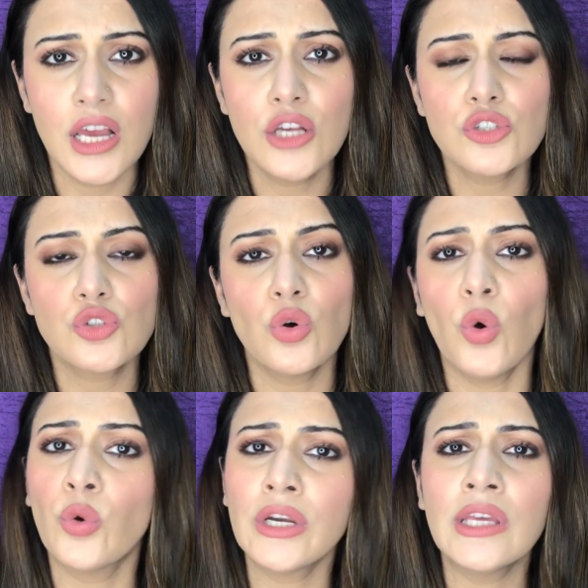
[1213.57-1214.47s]
So
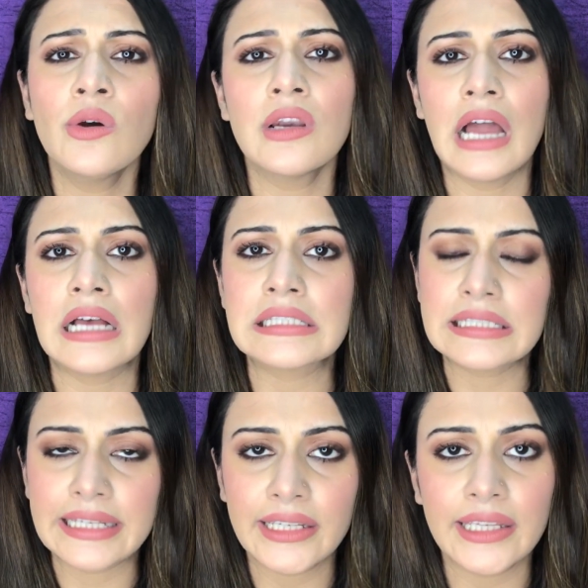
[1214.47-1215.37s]
only your last
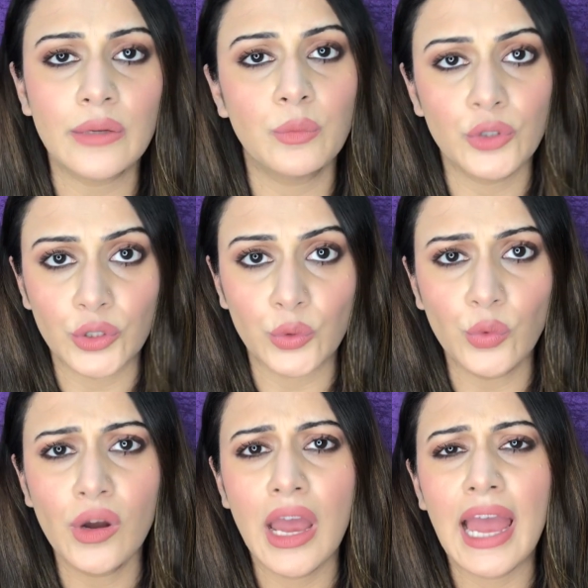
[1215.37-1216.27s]
degree would
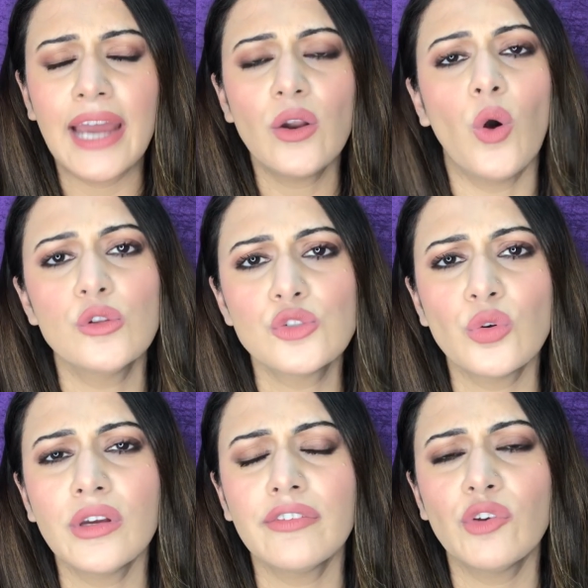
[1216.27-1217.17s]
do. And
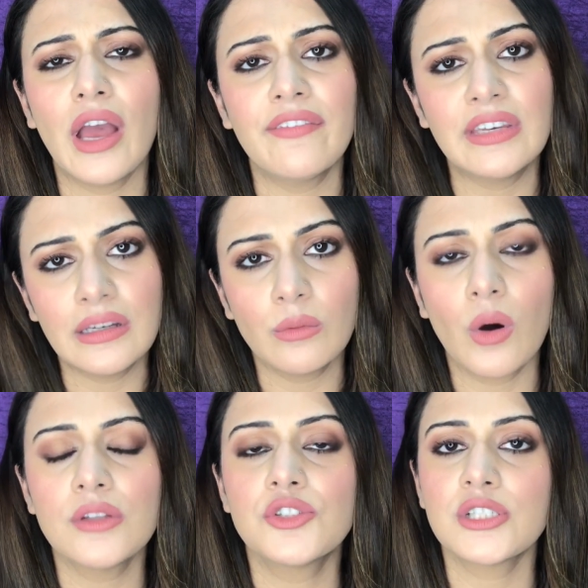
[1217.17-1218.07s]
also, if you have any
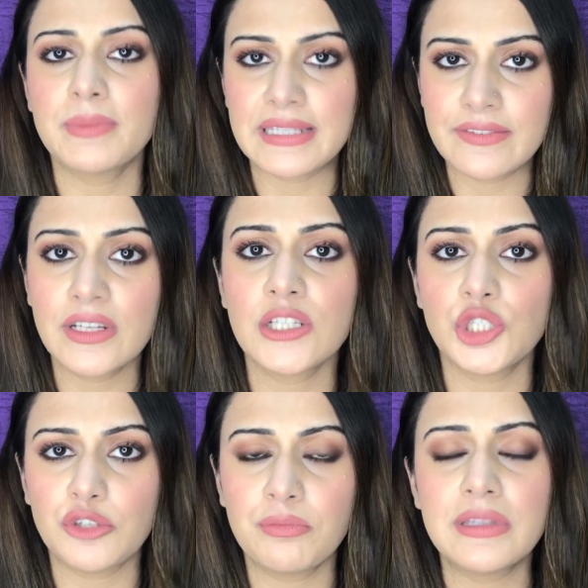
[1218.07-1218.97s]
awards or specific
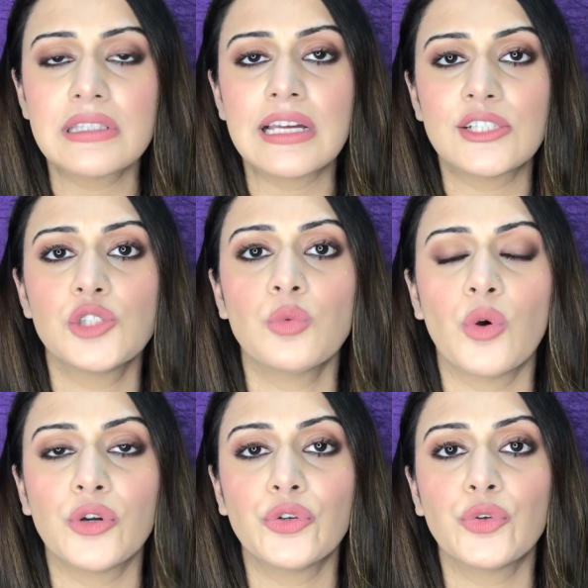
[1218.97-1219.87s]
achievements that you
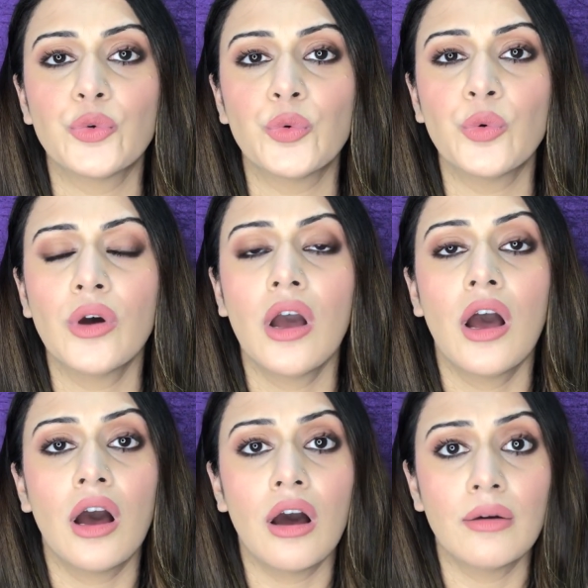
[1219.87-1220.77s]
want to
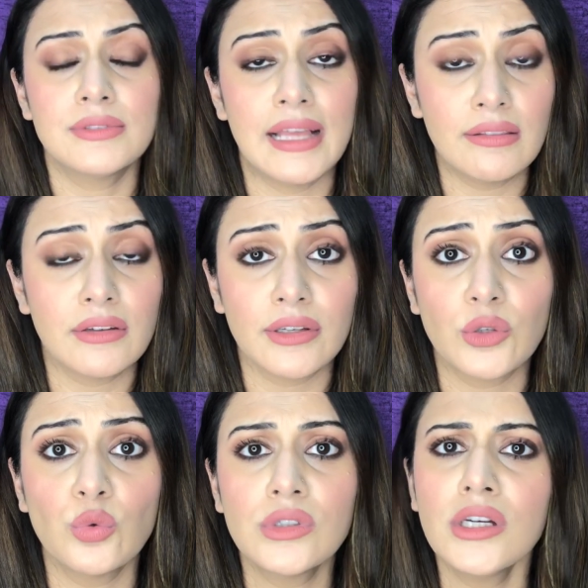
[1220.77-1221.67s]
tell the
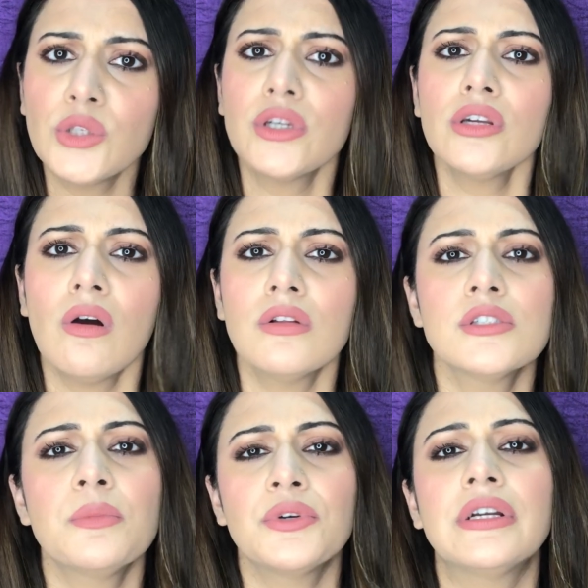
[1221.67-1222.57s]
recruiter, you can
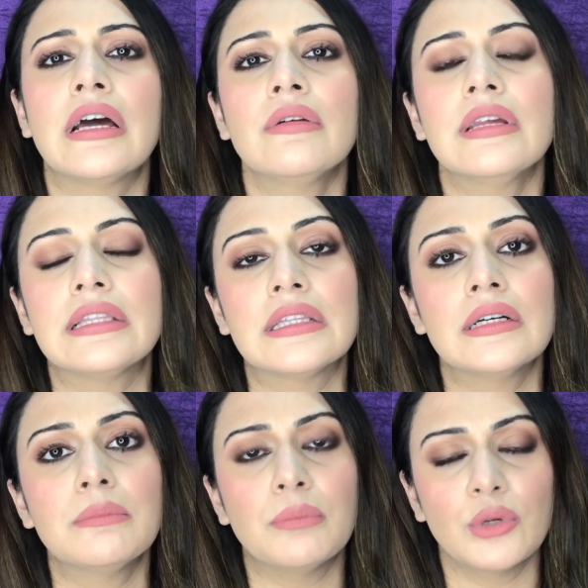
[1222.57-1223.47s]
also put it down in
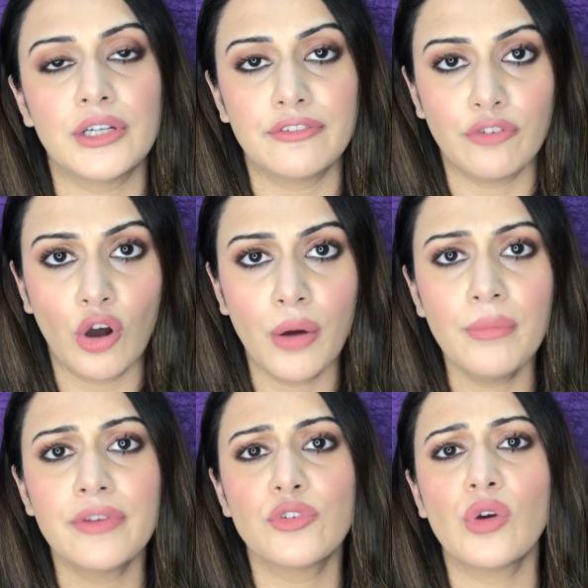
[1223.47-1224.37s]
the bullet form.
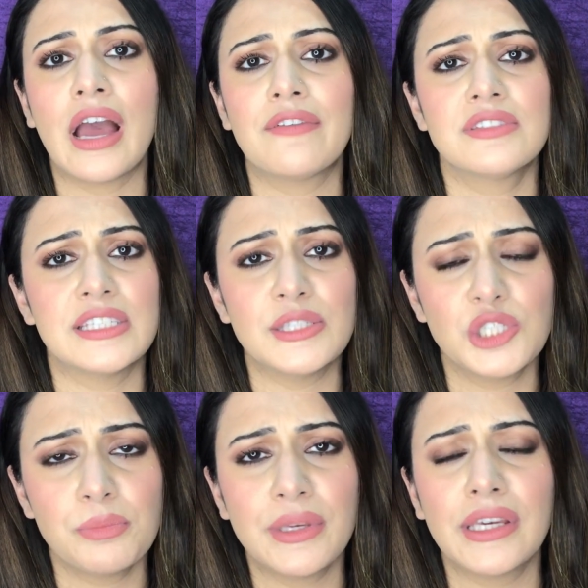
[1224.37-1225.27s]
If you have
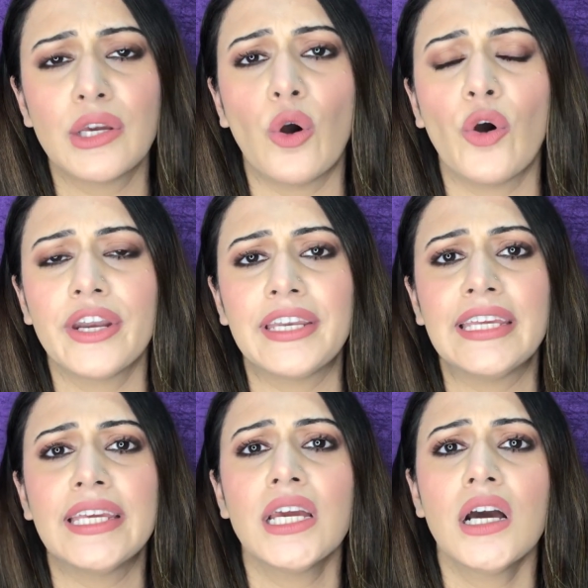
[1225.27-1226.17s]
CGPA or any